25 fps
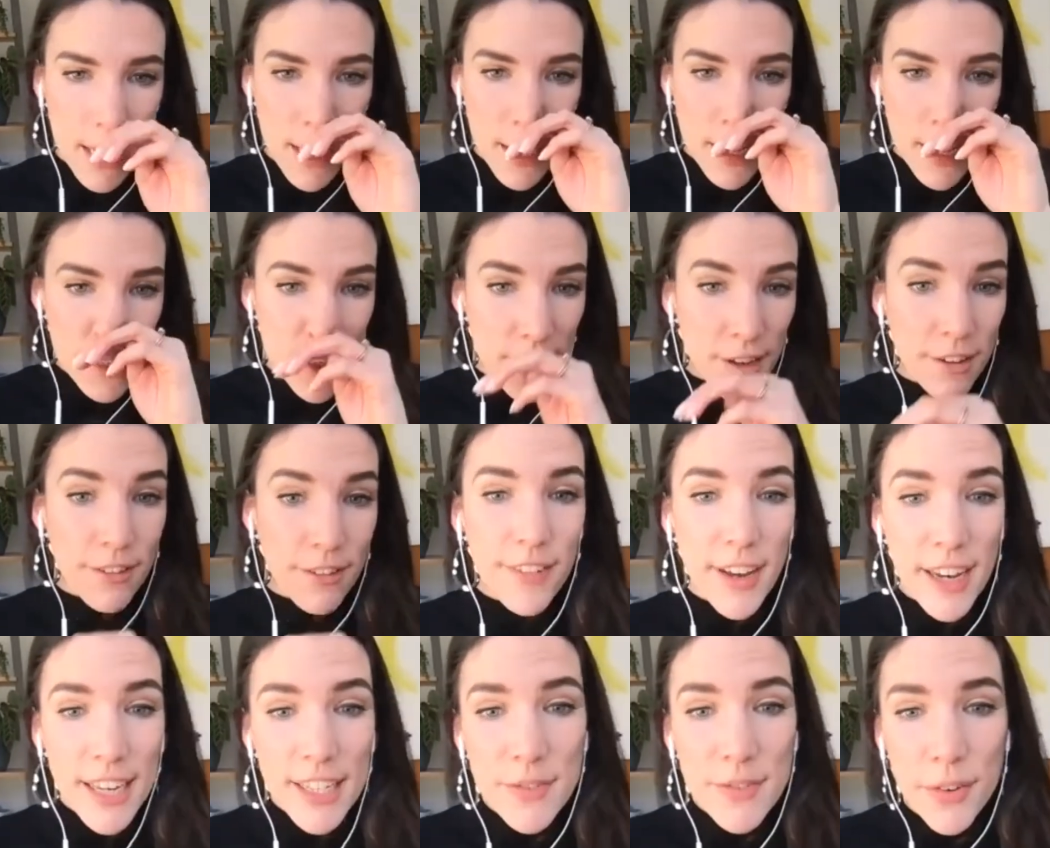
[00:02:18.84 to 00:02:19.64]
So
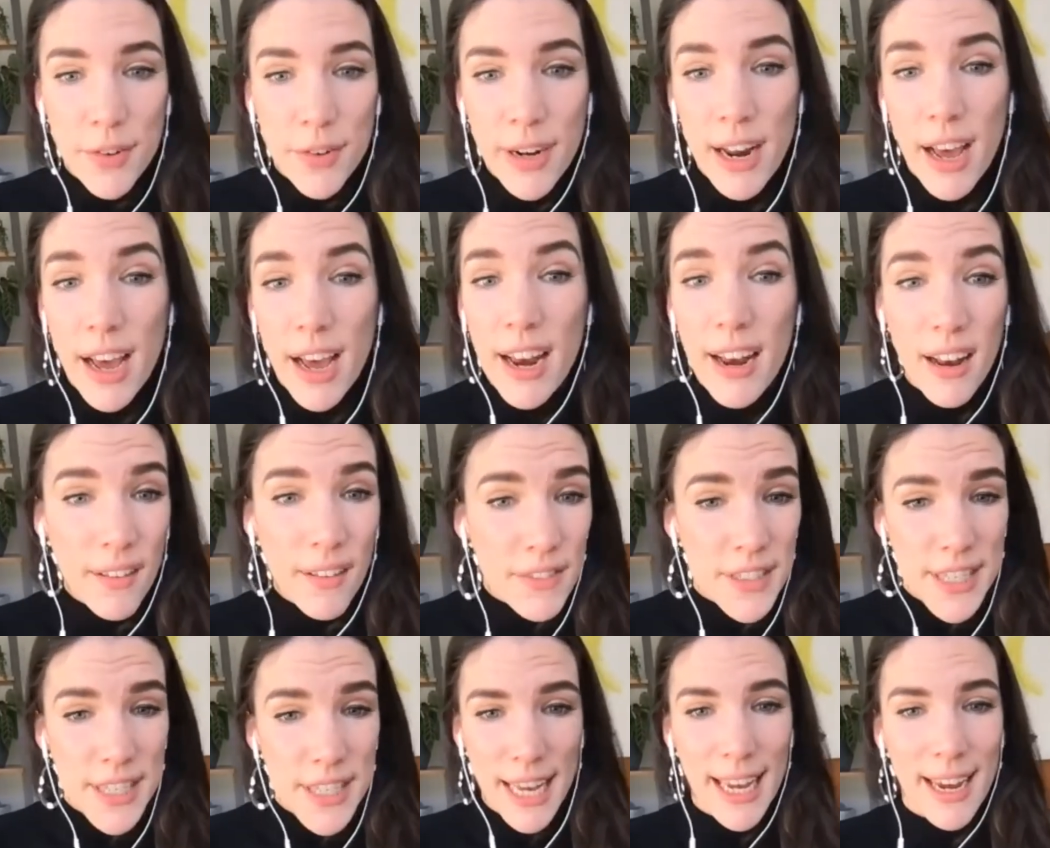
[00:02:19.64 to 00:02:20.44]
first of all, I'd love
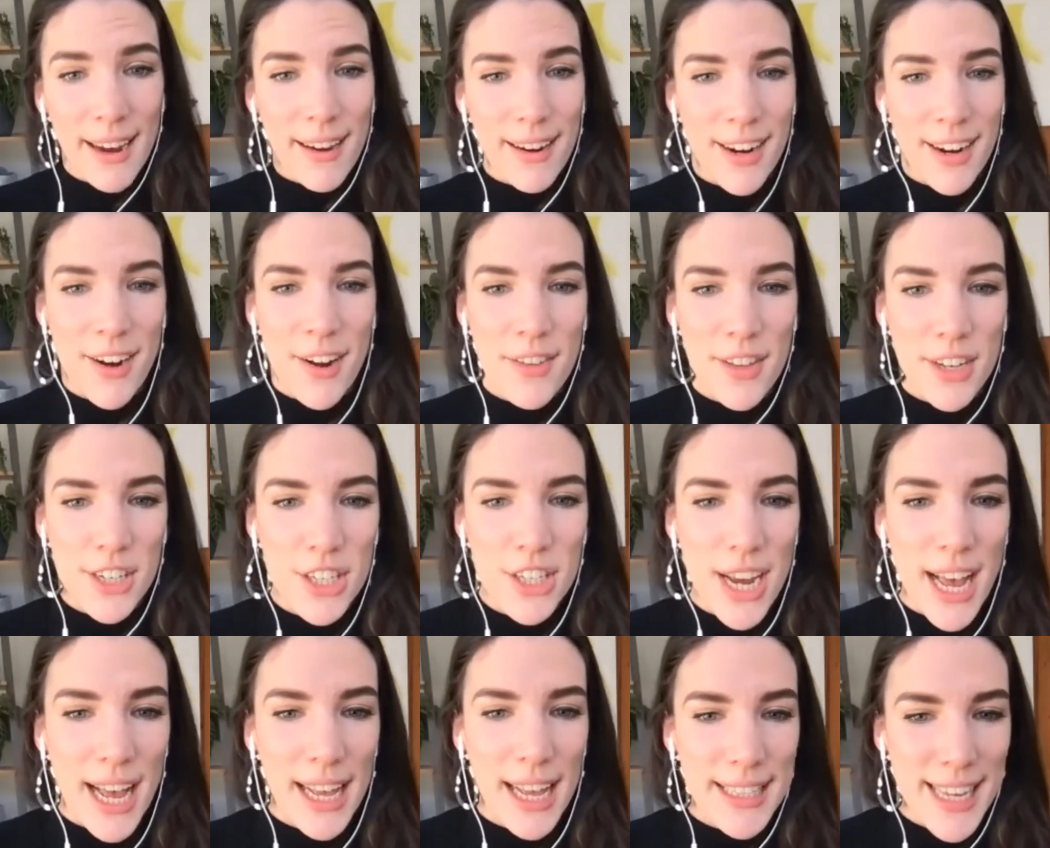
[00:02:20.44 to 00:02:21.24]
to hear, and I know the
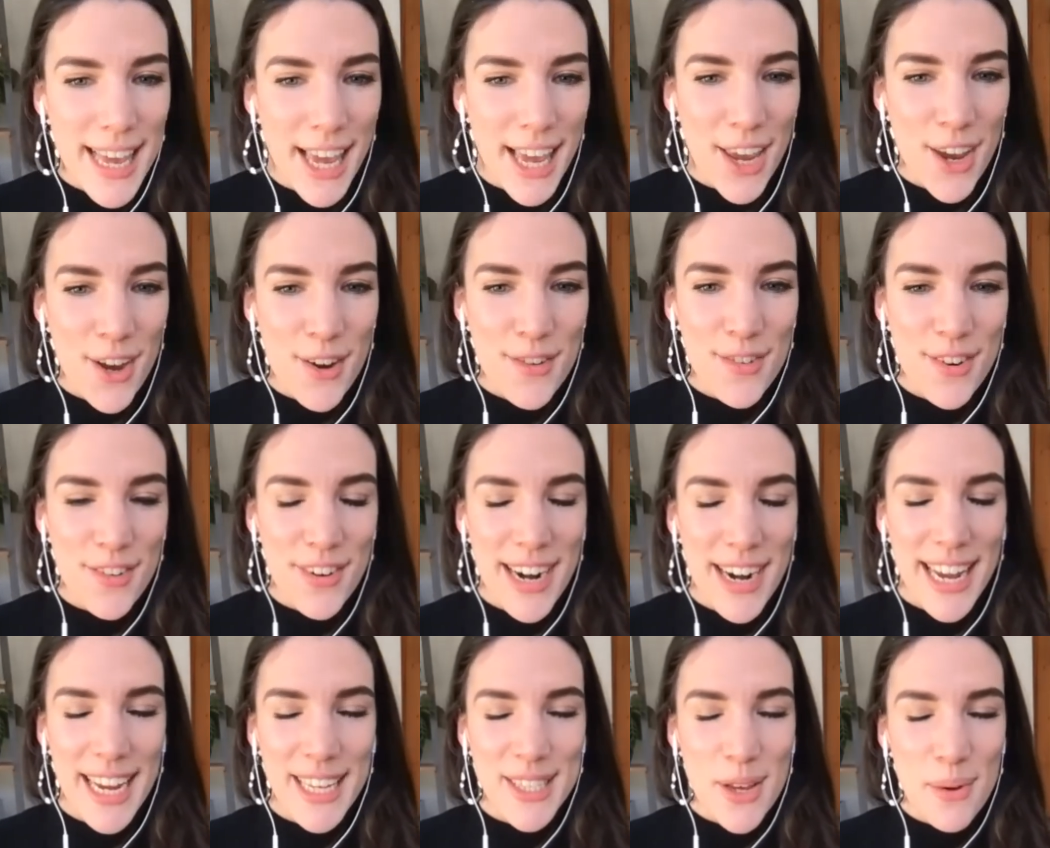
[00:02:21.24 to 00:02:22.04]
chat's kicking off
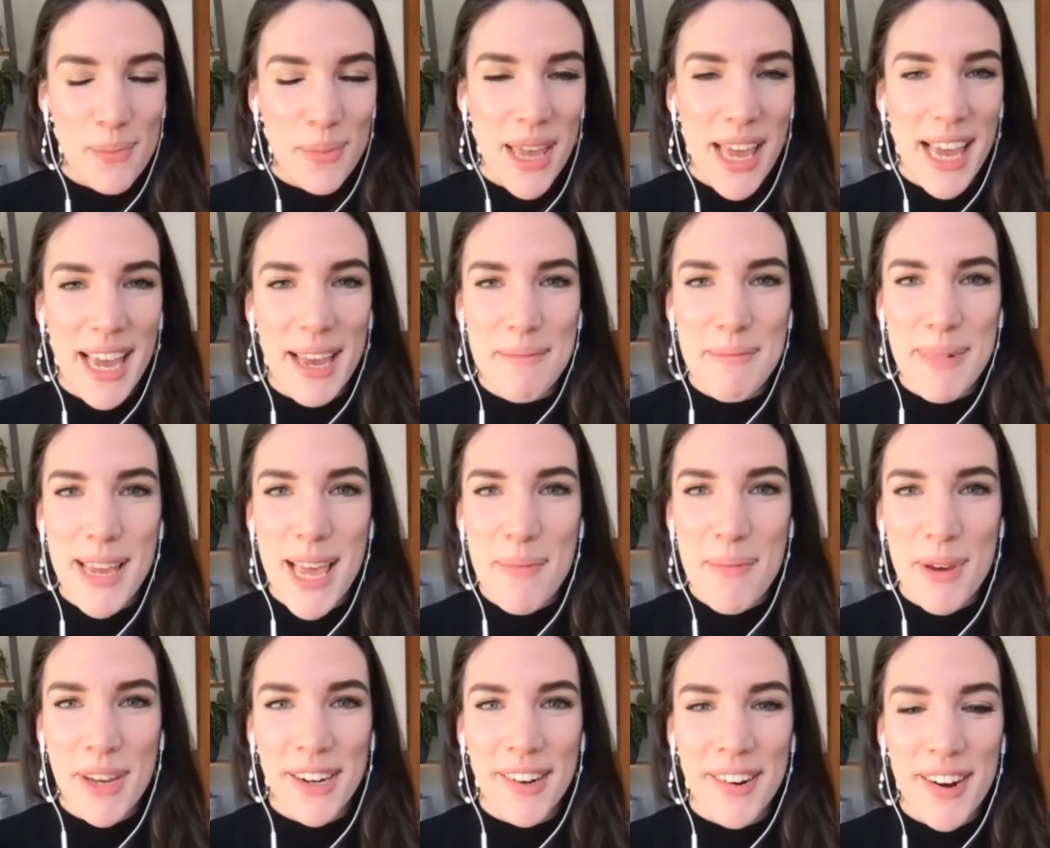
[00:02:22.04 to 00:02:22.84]
already, so I'm keep, keeping
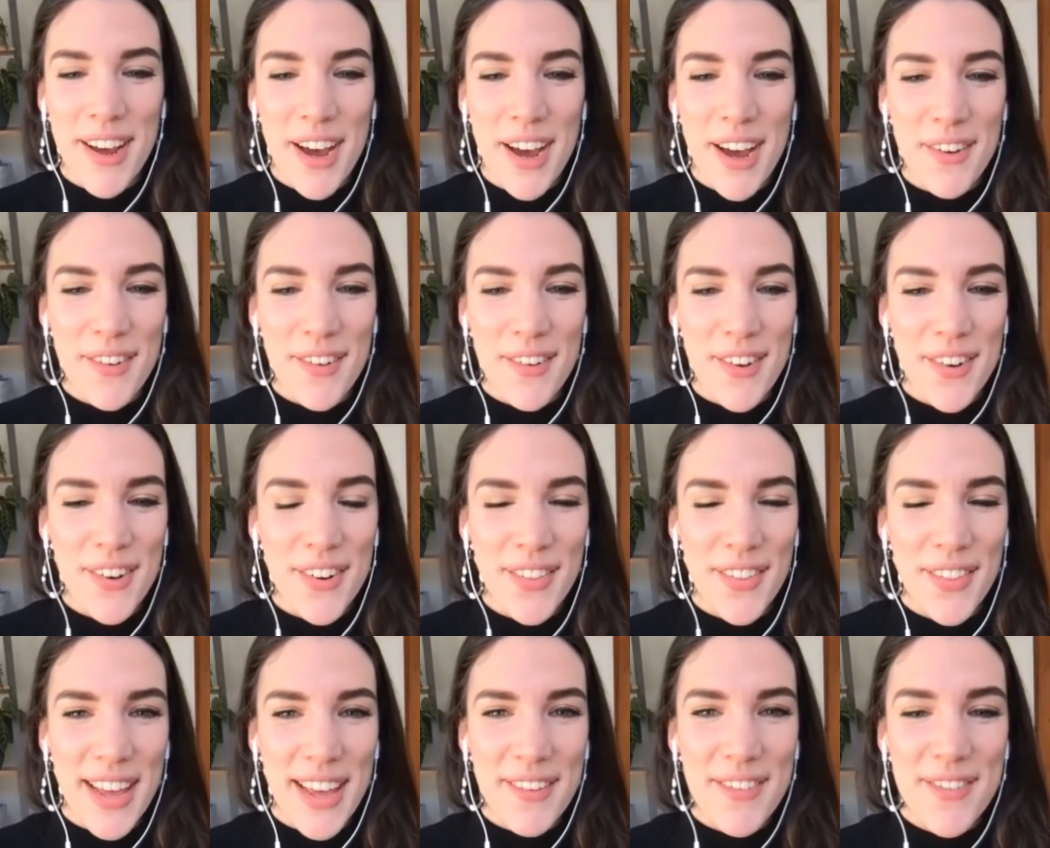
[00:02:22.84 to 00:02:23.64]
an eye on
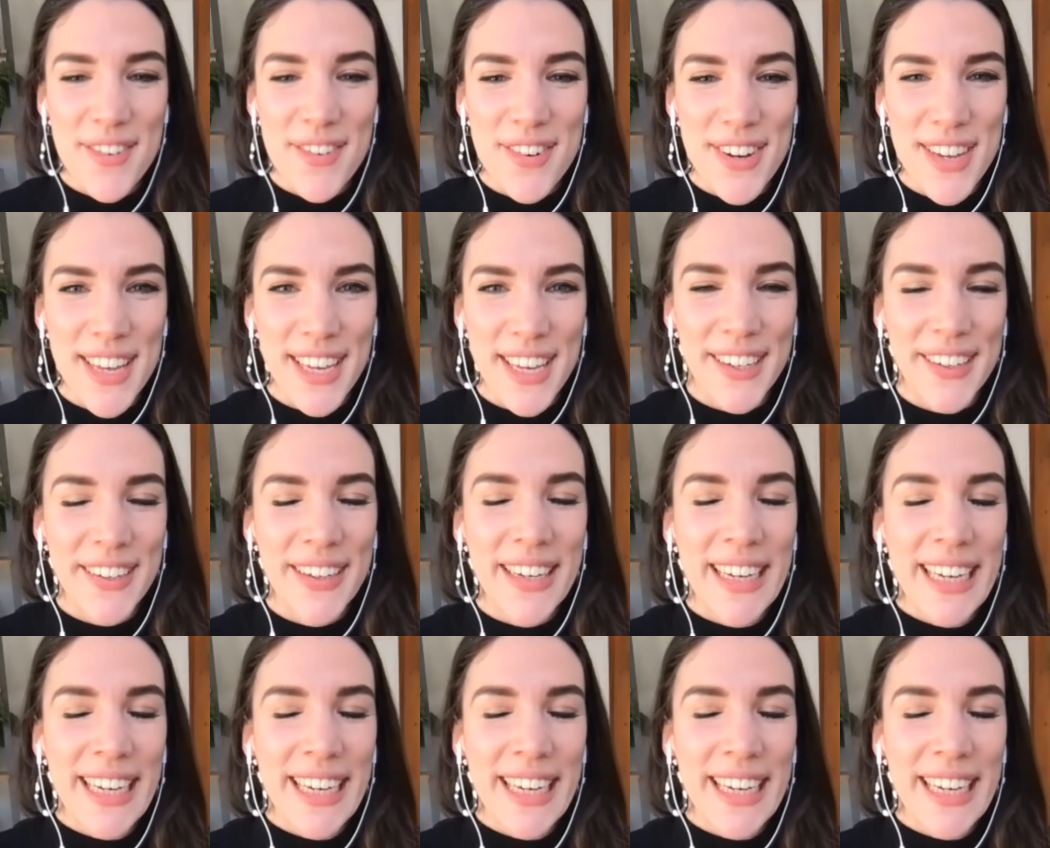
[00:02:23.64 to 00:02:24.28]
it for you.